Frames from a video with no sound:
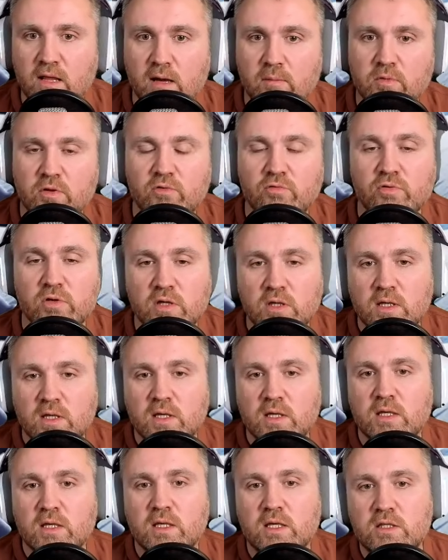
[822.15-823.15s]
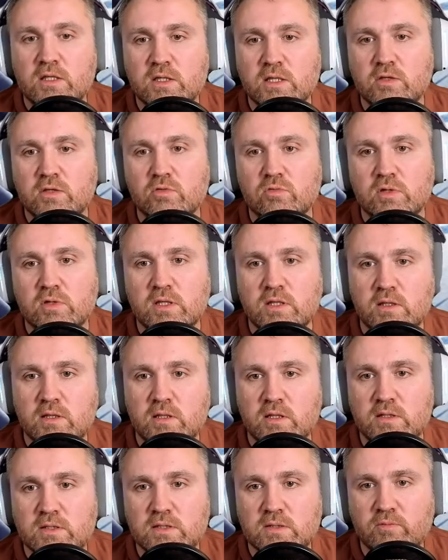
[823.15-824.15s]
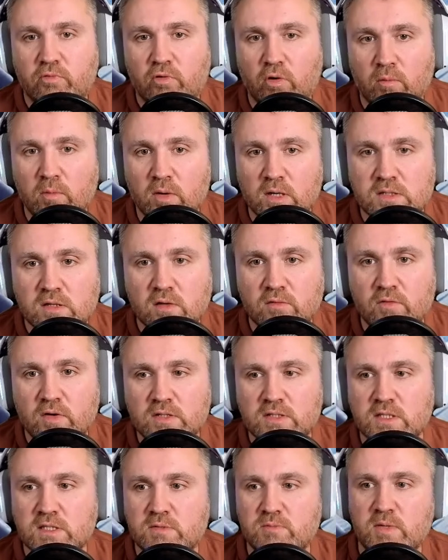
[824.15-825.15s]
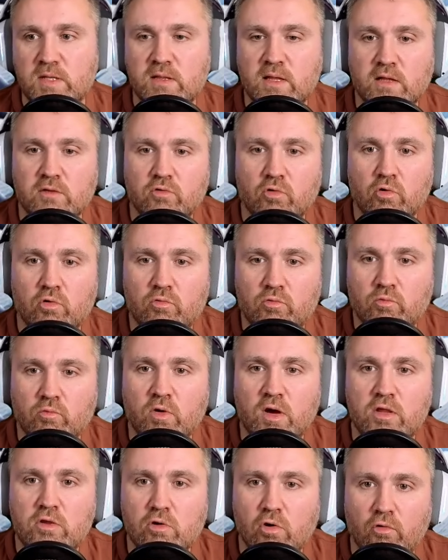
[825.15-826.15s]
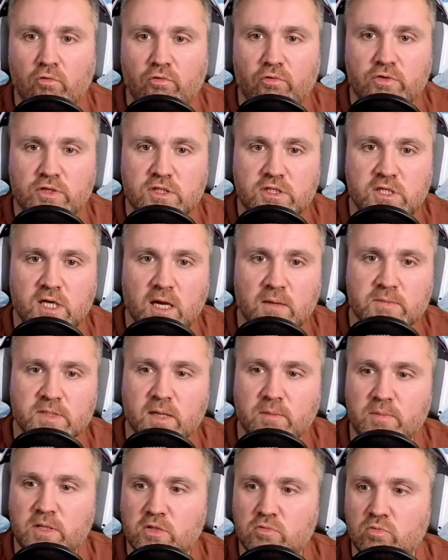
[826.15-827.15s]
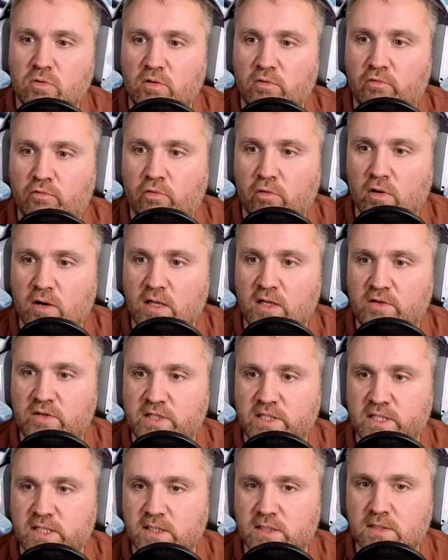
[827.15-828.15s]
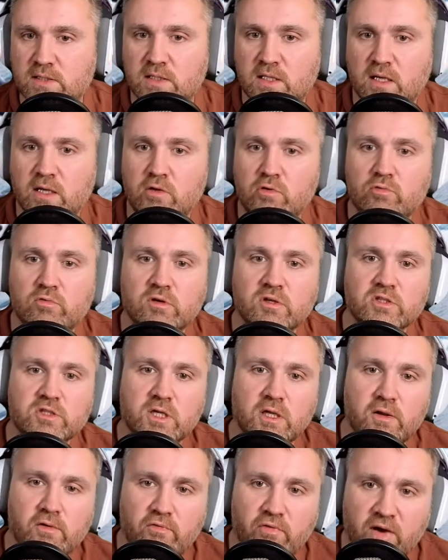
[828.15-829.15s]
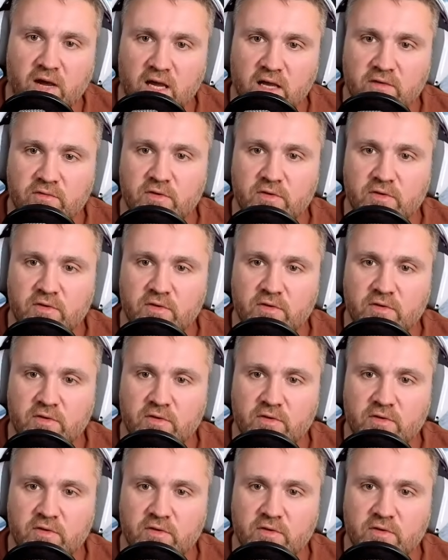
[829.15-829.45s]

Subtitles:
But it's for most of us, it means that when your charms are between 4 and 6 and around Gen 5,